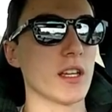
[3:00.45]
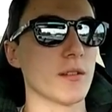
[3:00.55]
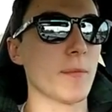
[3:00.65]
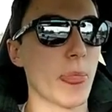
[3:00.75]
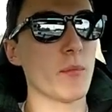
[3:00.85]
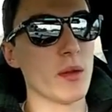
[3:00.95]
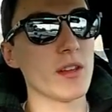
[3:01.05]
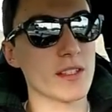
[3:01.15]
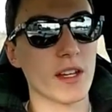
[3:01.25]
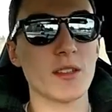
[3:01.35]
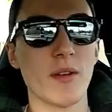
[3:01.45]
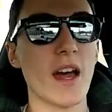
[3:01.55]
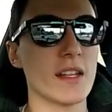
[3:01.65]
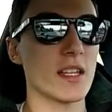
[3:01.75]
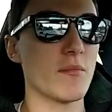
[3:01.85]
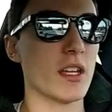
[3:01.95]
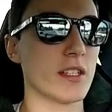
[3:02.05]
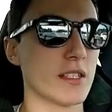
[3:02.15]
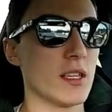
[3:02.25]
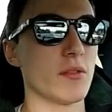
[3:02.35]
that maybe it's not as bad as I made
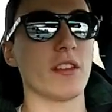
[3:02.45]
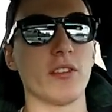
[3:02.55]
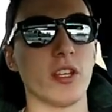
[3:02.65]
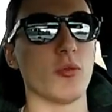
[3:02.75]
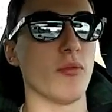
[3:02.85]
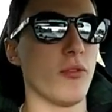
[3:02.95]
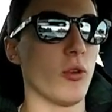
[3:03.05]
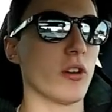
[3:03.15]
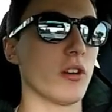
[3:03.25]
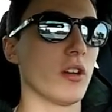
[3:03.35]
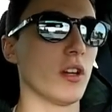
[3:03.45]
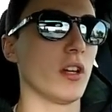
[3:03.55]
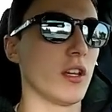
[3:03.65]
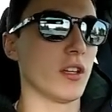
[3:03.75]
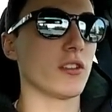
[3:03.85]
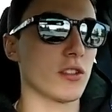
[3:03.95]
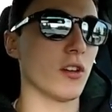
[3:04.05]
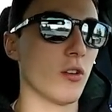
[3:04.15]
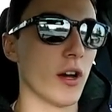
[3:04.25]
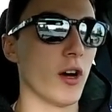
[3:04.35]
it seem in the video before.
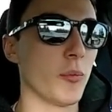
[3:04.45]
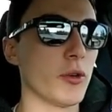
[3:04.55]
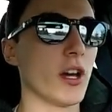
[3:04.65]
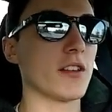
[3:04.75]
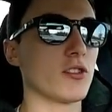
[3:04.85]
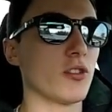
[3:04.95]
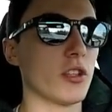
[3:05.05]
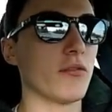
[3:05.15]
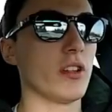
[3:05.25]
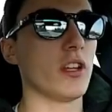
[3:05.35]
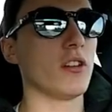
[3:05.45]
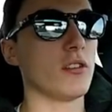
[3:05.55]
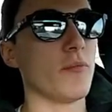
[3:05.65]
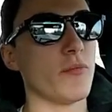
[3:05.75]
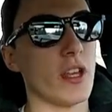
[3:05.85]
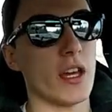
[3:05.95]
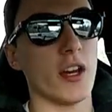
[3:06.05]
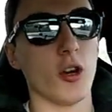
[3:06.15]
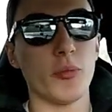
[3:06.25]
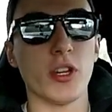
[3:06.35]
So I hope you guys enjoyed the video, and I
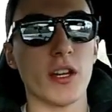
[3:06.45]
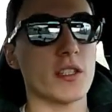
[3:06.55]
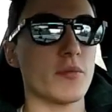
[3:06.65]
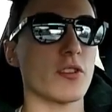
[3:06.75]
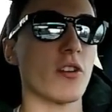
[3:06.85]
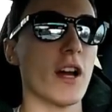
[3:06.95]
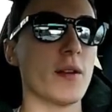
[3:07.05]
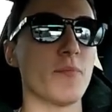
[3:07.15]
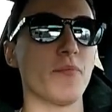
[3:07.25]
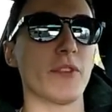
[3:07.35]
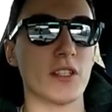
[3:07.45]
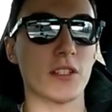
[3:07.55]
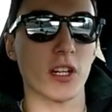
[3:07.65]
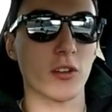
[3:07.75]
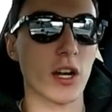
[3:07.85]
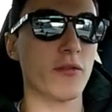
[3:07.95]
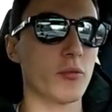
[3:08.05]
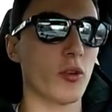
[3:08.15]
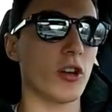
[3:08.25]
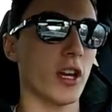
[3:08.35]
hope you guys subscribe and stick around for
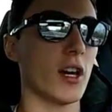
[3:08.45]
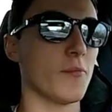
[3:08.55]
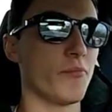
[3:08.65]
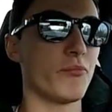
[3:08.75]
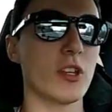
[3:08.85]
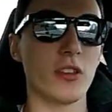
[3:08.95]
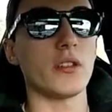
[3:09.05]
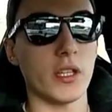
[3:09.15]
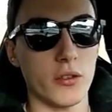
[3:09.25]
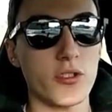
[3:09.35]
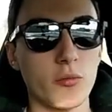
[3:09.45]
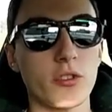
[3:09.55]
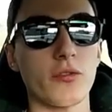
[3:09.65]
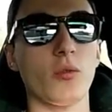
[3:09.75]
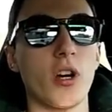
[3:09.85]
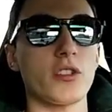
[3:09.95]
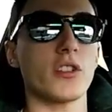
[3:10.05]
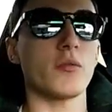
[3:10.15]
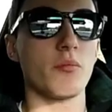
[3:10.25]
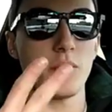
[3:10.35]
more to come. Thank you so much for
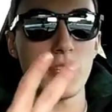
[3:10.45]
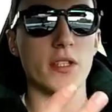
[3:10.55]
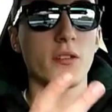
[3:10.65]
watching. Peace